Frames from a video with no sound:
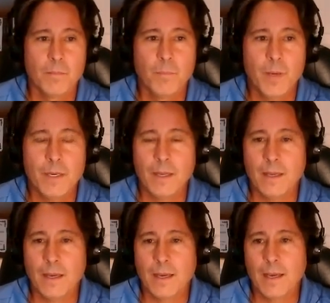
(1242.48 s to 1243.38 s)
but
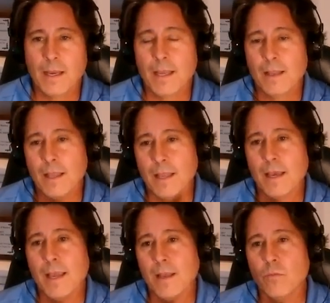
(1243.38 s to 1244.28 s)
I
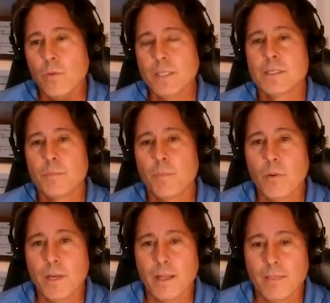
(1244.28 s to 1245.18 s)
had reached a
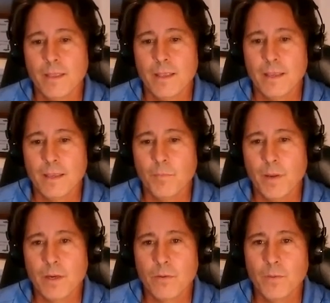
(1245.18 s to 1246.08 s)
point, I think, in
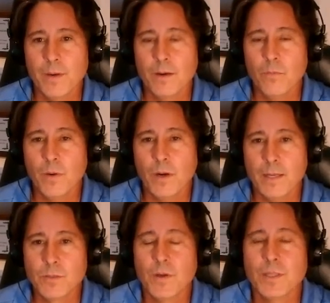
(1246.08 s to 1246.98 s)
my career where I
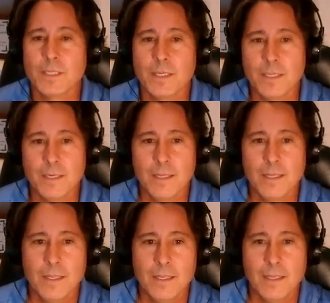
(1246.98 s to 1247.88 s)
trusted it.
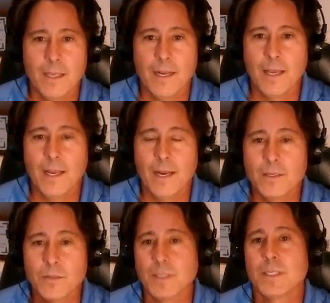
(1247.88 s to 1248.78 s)
And I
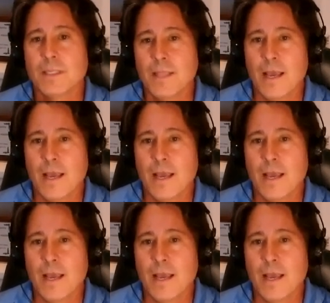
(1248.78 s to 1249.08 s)
trusted